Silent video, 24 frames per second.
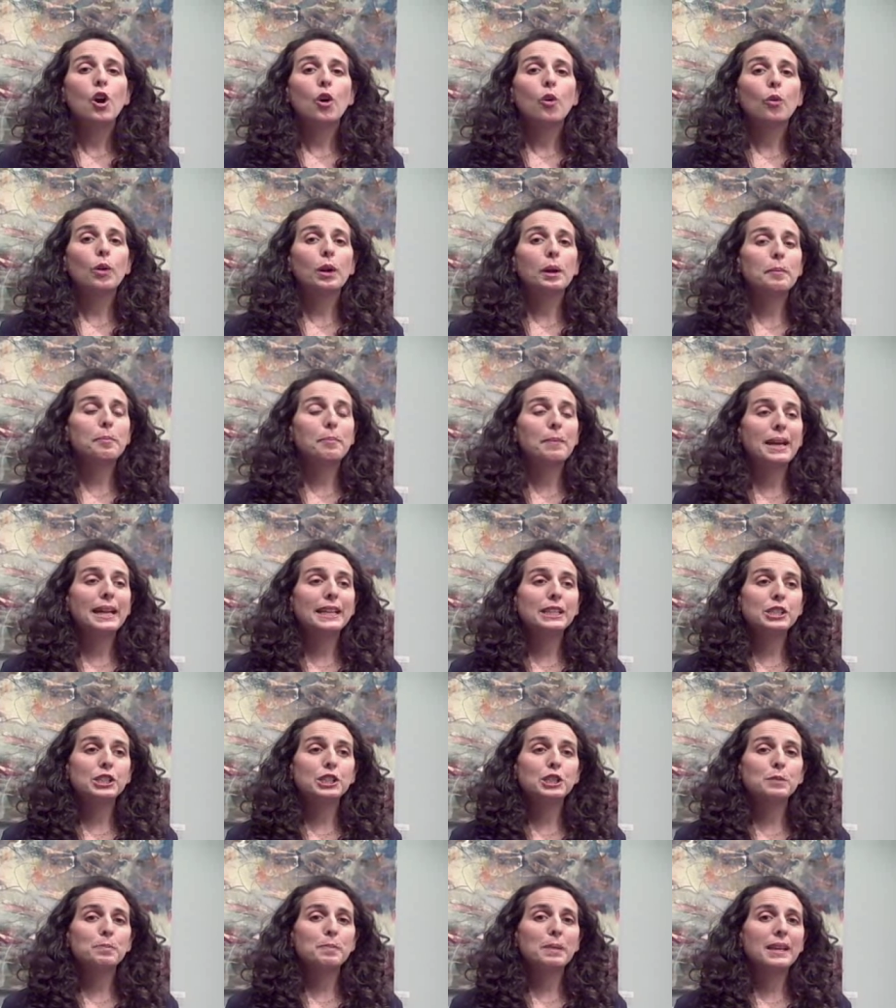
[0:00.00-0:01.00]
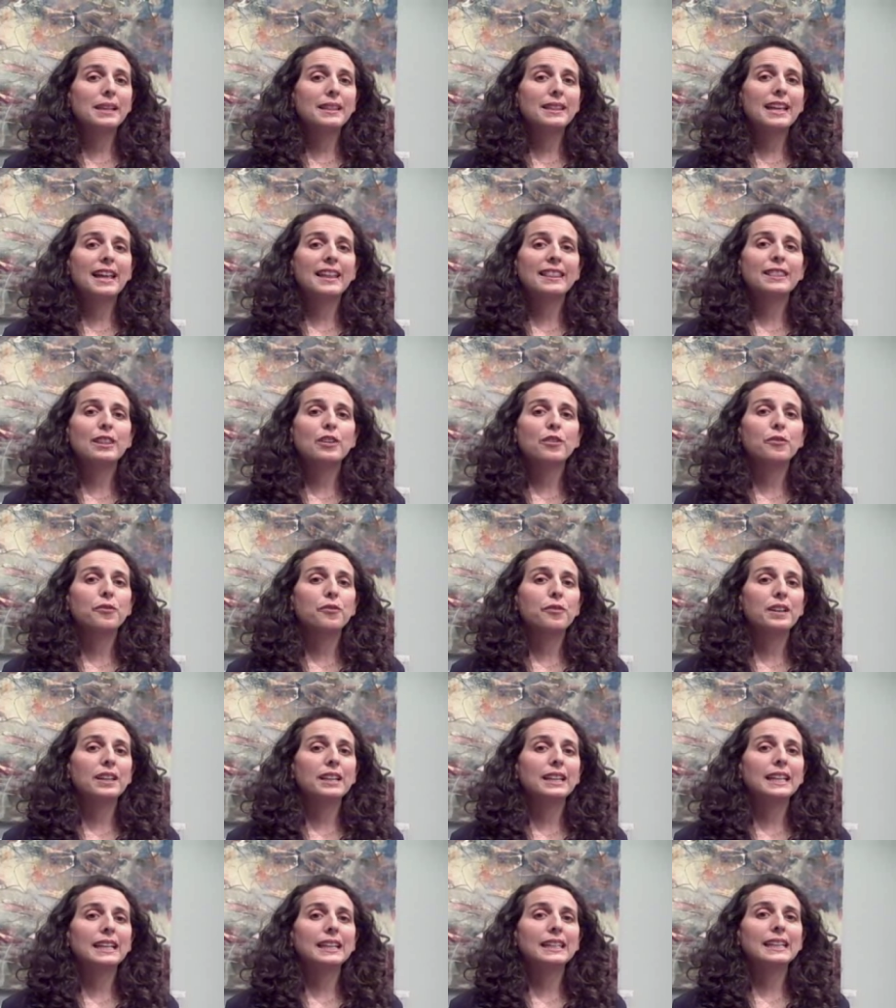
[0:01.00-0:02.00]
Or it may just be that they're
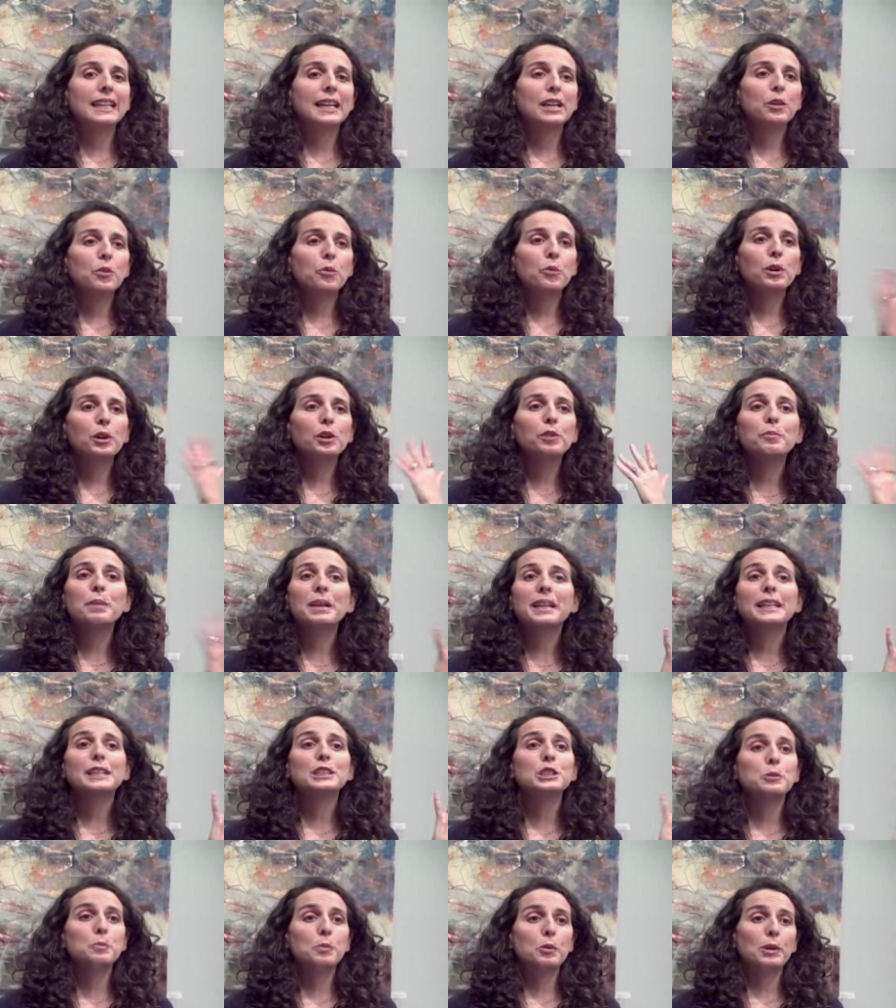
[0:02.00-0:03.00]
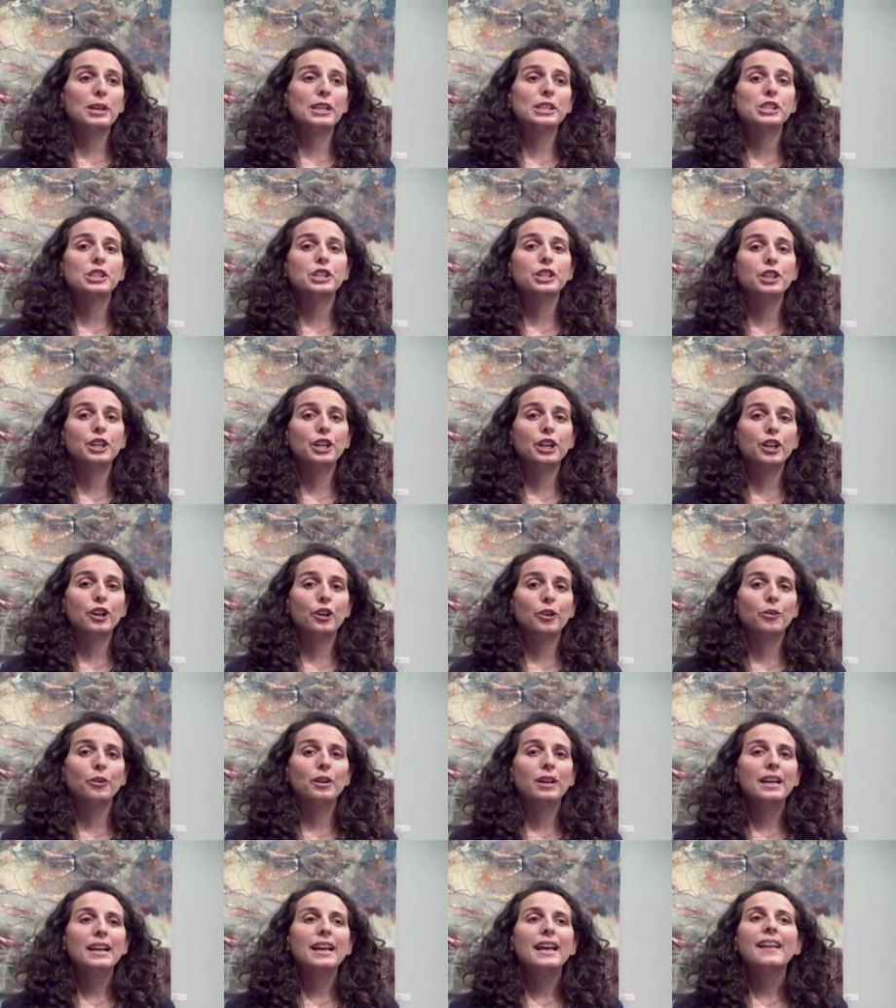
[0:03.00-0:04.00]
feeling like, where'd my inspiration go?
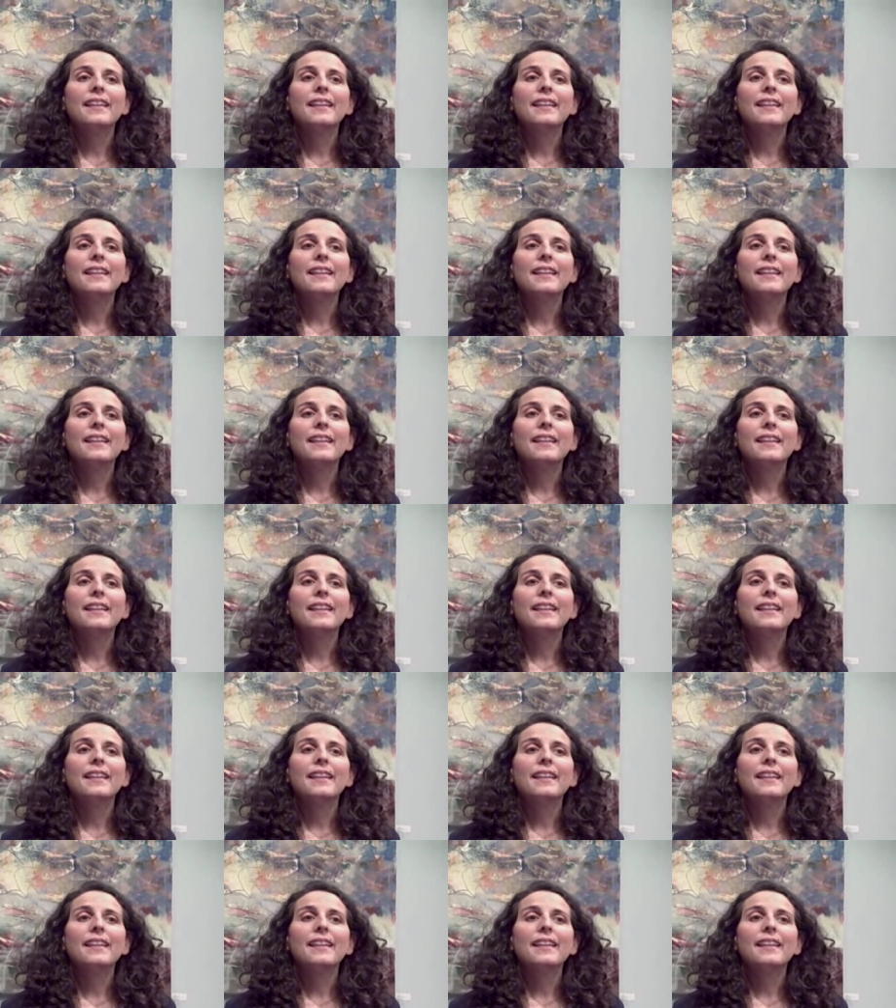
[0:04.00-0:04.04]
